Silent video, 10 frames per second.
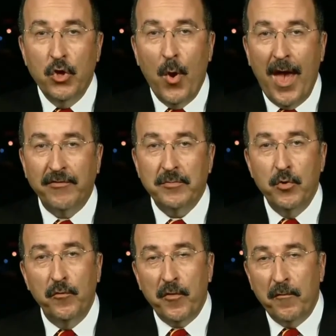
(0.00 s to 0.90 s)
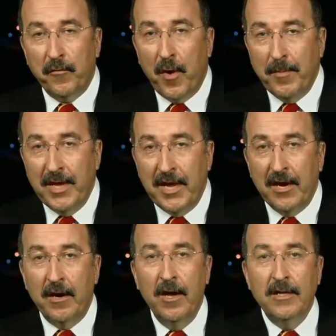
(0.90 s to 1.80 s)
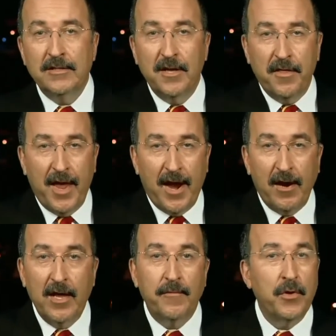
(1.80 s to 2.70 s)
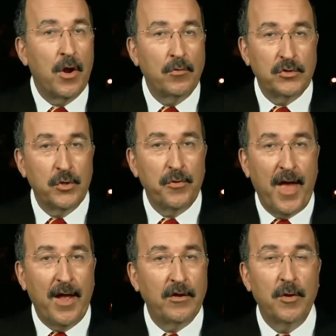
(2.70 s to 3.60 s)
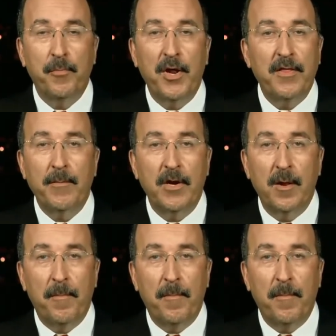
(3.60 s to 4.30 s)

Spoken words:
you have to move from here to there. If you don't do that, you're putting them in an